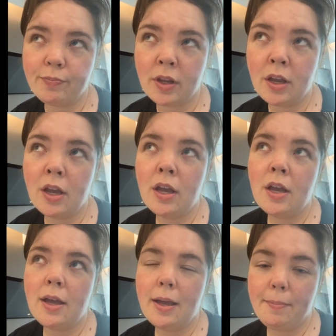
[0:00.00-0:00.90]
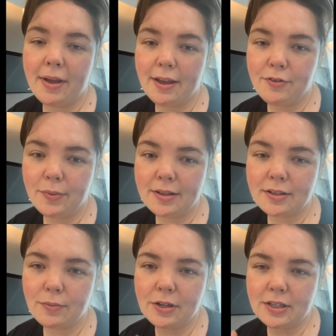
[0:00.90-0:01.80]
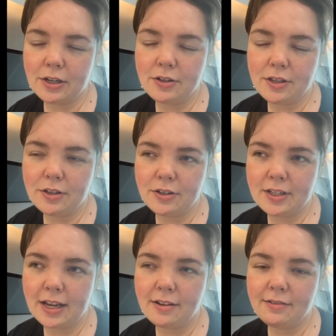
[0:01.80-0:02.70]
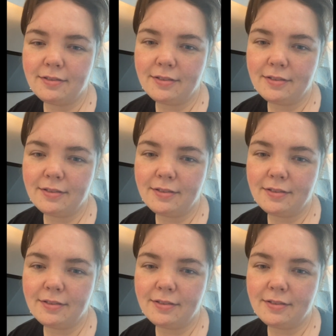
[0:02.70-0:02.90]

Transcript: I might have to ask once I go to the hotel